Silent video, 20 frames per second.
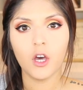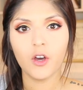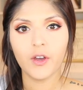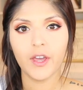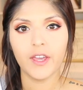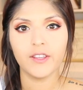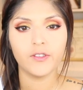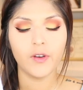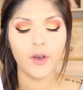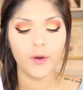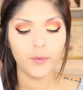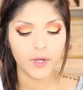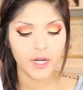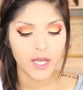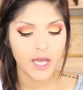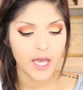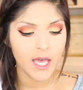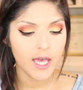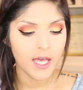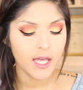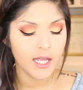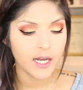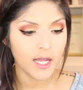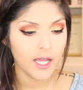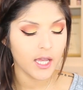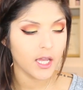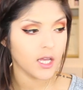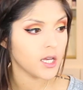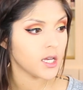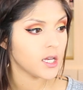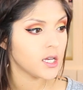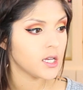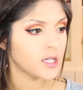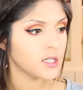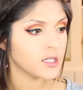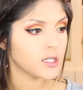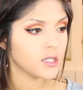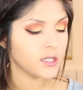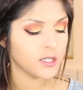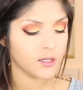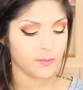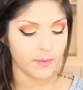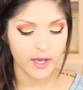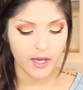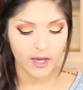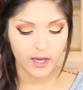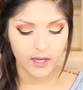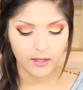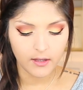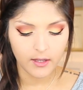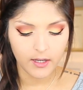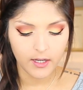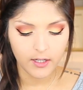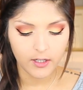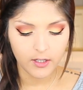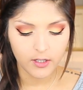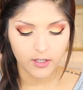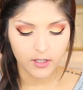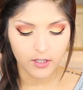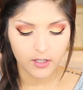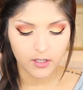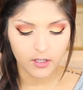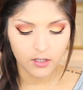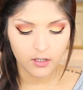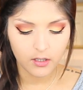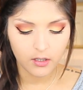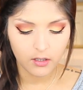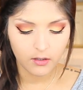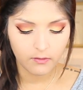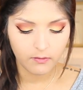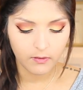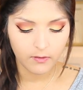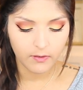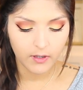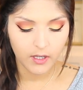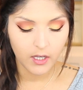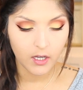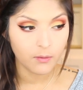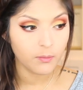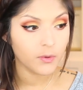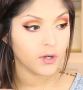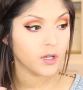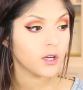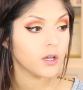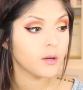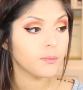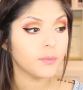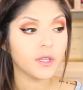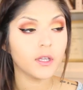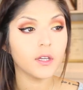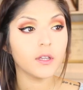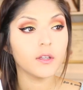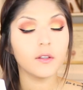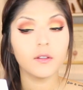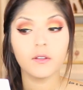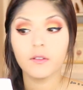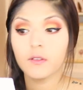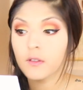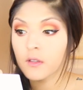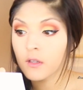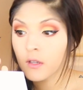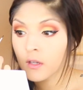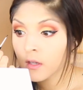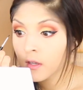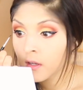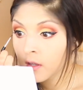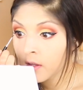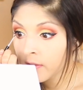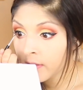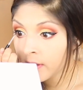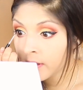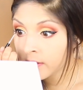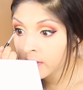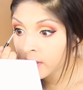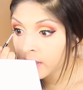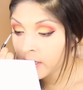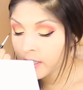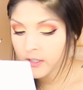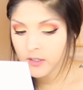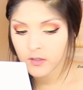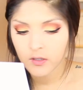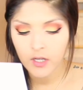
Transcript: Okay, so I went ahead and did my eyeliner off of camera because that's hard.